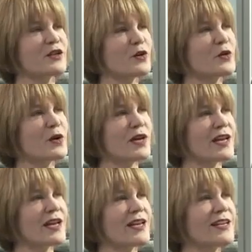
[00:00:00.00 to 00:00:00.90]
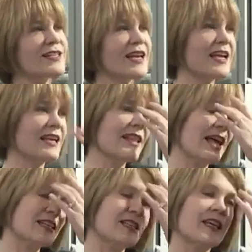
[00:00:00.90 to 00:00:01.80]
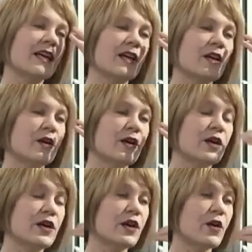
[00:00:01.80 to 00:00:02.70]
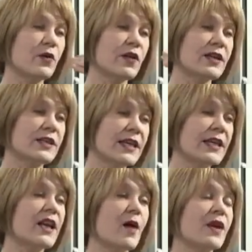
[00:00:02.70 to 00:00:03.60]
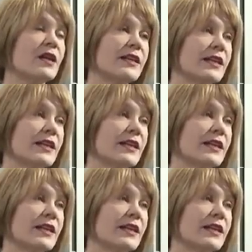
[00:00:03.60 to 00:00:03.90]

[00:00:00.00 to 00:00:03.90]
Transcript: So he's saying that, you know, these economic